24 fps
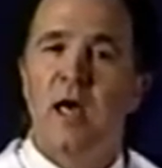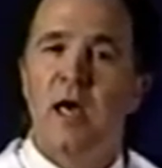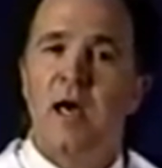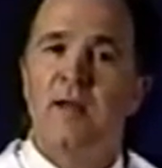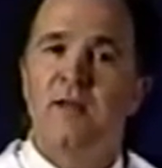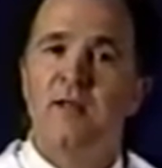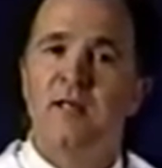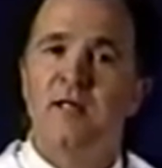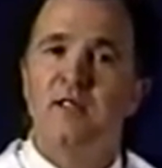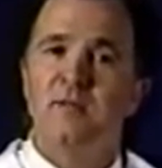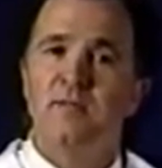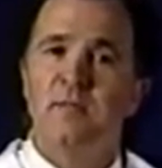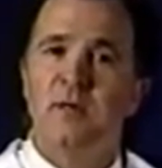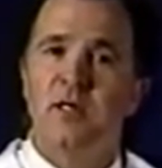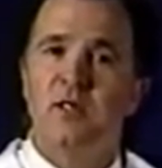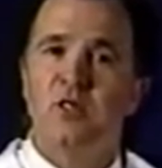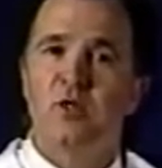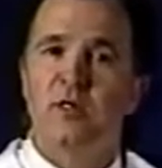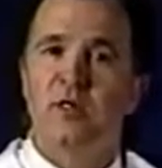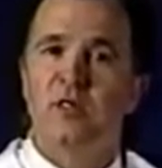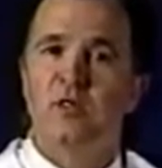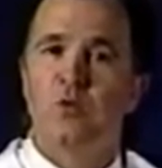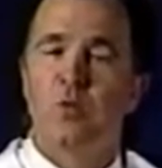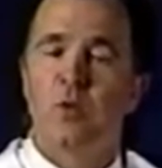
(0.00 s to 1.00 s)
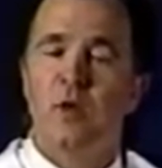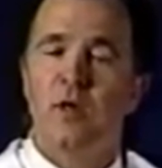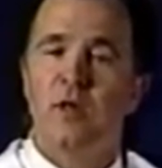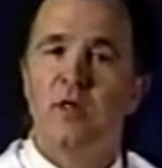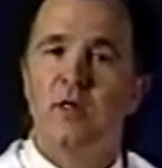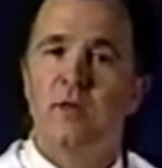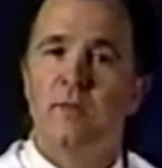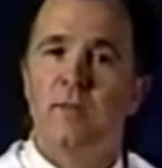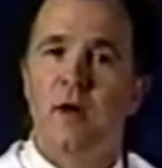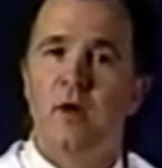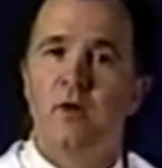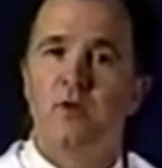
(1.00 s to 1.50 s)
And this picture is one of
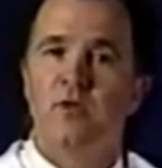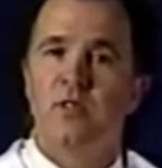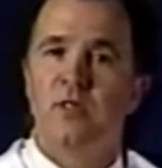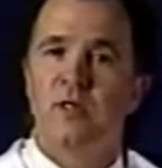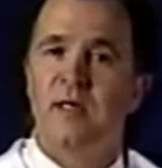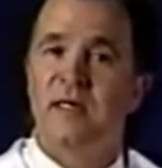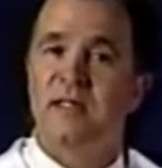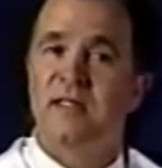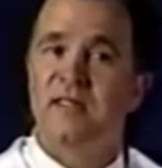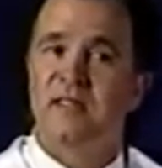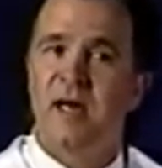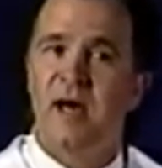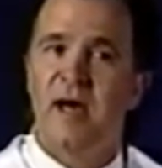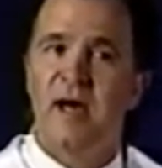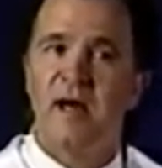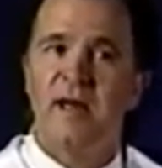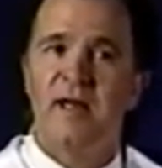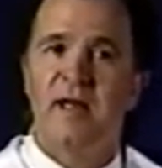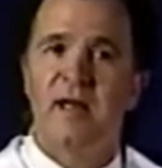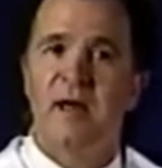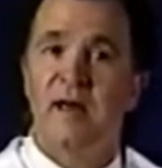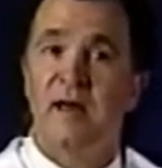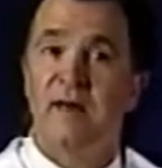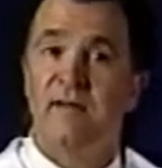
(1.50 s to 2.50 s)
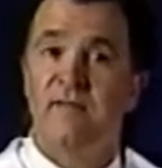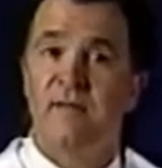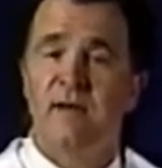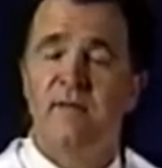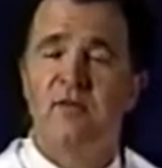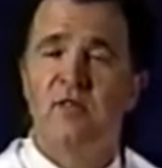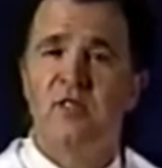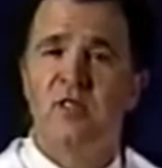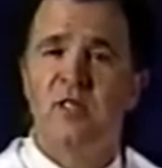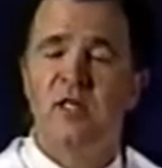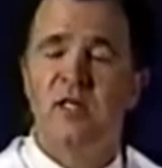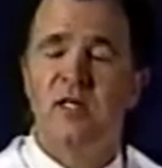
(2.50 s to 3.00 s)
the most exciting I have
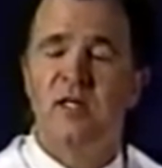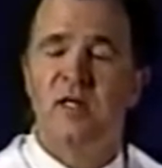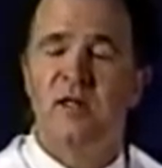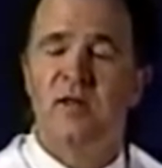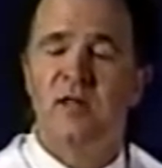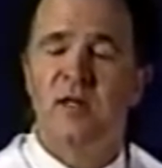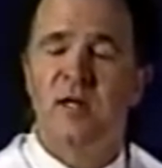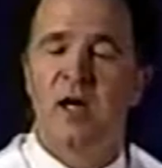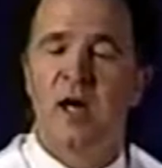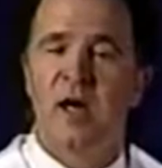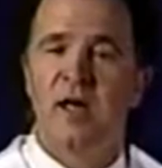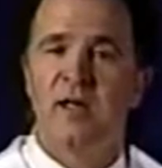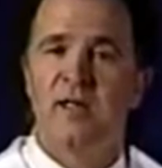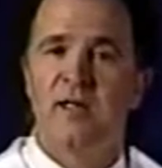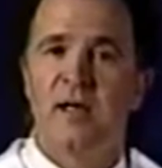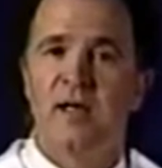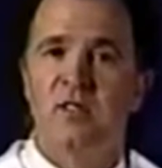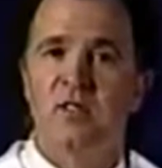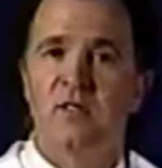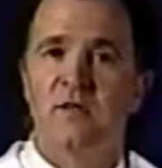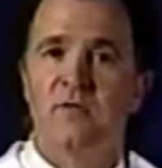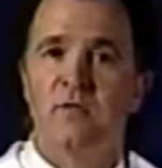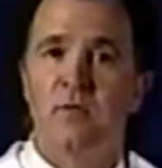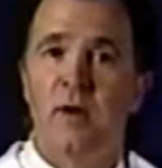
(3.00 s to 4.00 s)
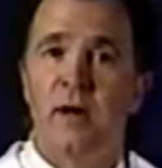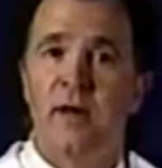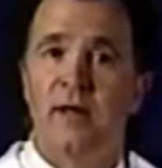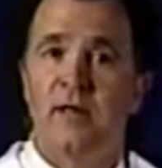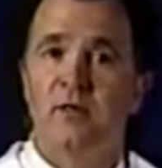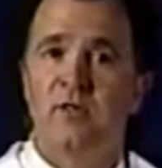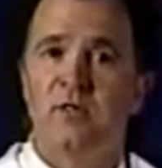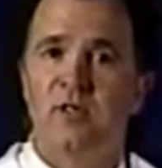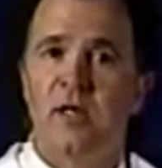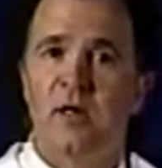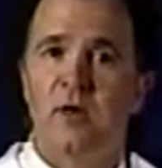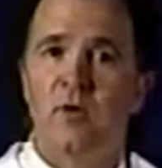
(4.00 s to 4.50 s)
ever seen in the context of
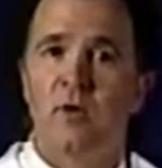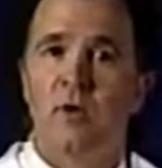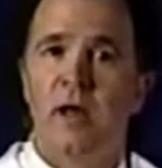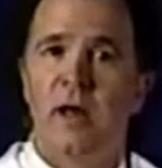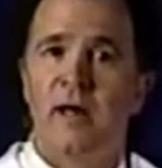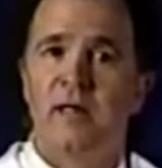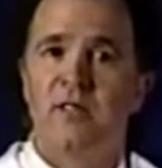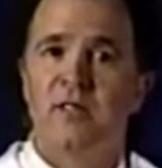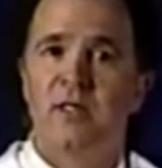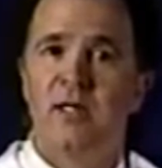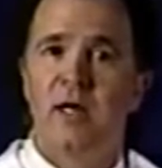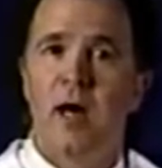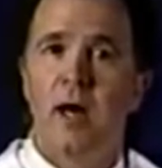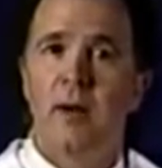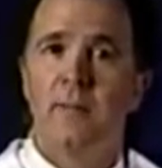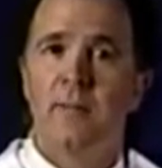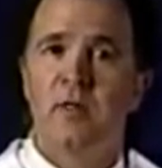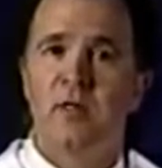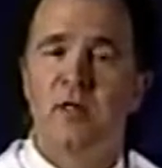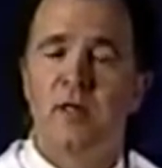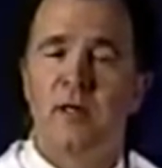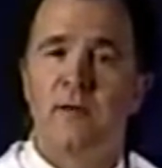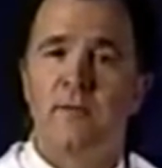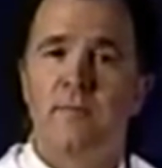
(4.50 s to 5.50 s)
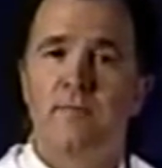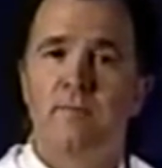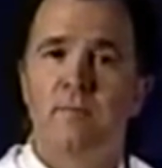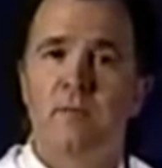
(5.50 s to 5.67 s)
craniosacral osteopathy.